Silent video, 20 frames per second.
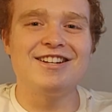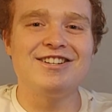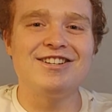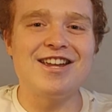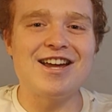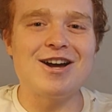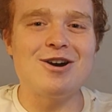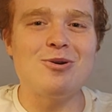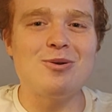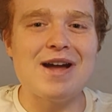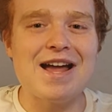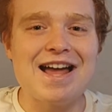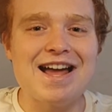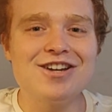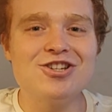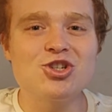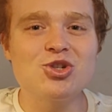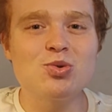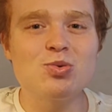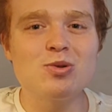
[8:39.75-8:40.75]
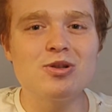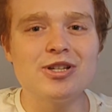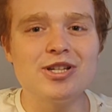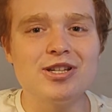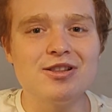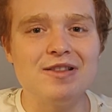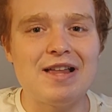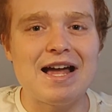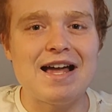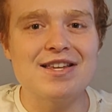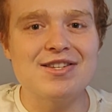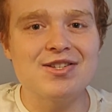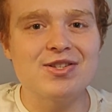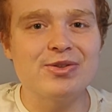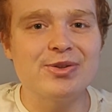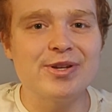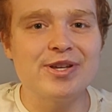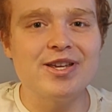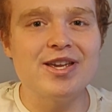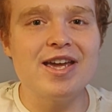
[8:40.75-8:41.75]
Now, actually,
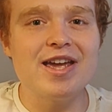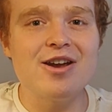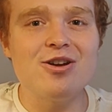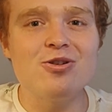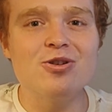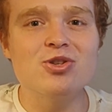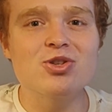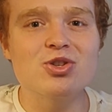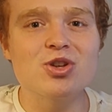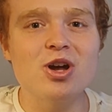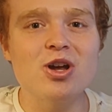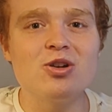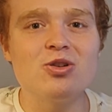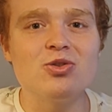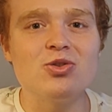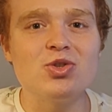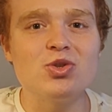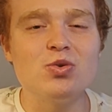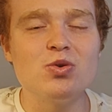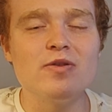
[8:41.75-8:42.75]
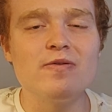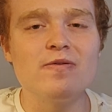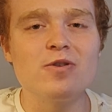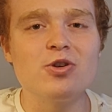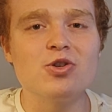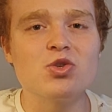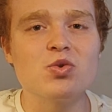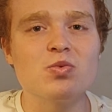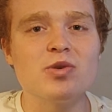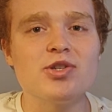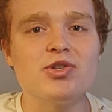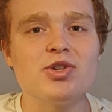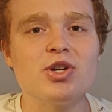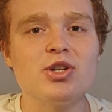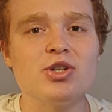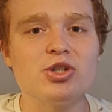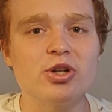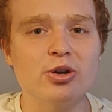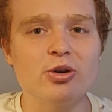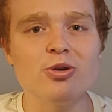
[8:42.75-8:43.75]
lastly, Aristotle's universe was
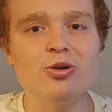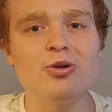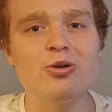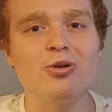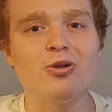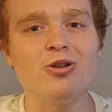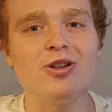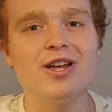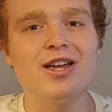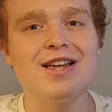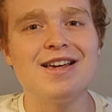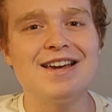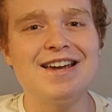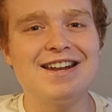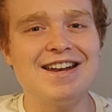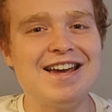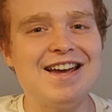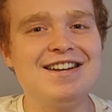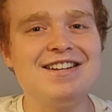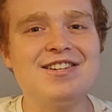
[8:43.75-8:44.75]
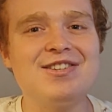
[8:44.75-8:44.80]
eternal and had